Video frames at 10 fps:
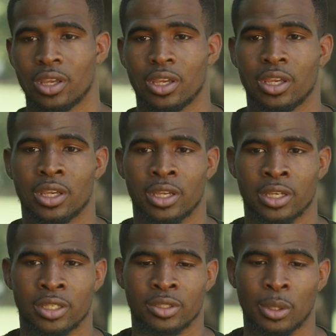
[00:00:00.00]

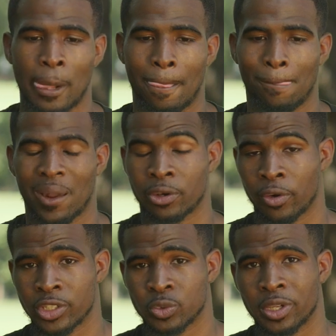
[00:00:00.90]
And I
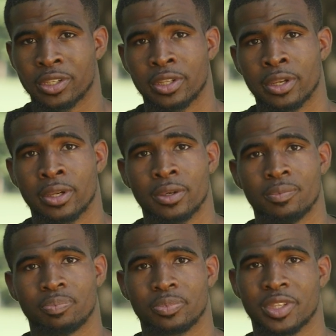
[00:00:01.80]
graduated there,
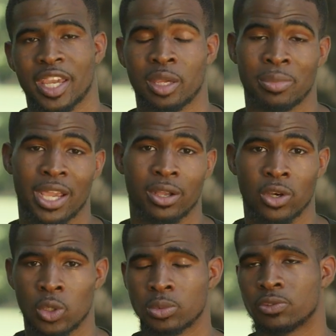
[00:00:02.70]
came back
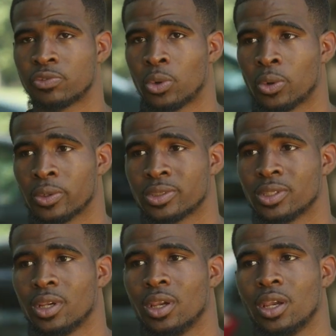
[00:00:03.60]
home to Forest,
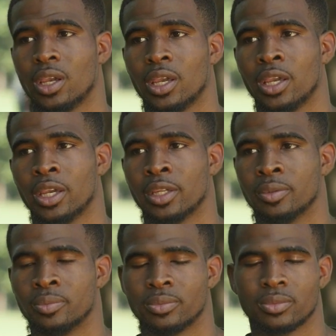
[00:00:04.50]

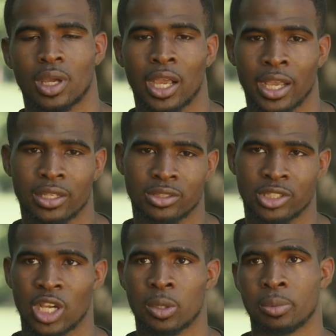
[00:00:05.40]
and I got the
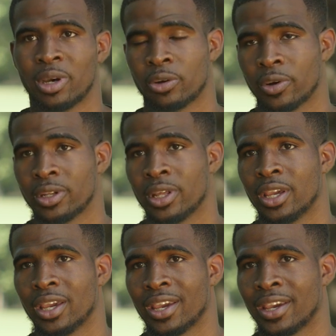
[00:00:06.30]
job that my
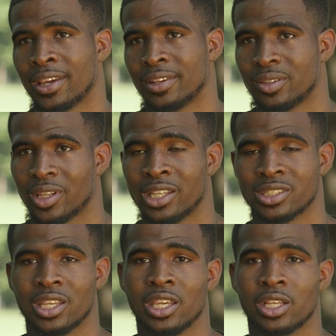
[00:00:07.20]
granddad had
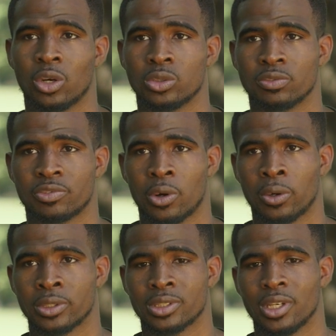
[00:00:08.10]
as a head coach in
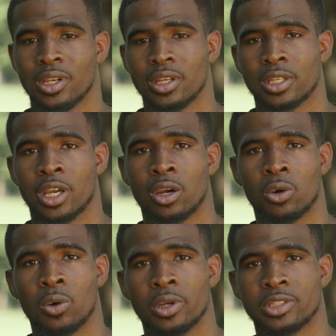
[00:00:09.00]
Forest. Now
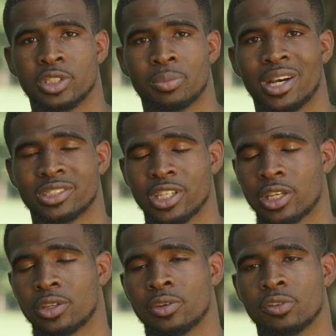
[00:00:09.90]
going into my
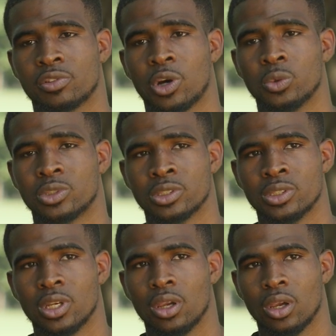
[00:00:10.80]
second year of
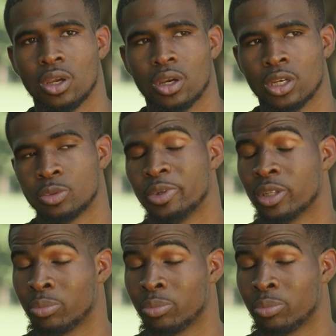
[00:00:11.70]
coaching, it's been a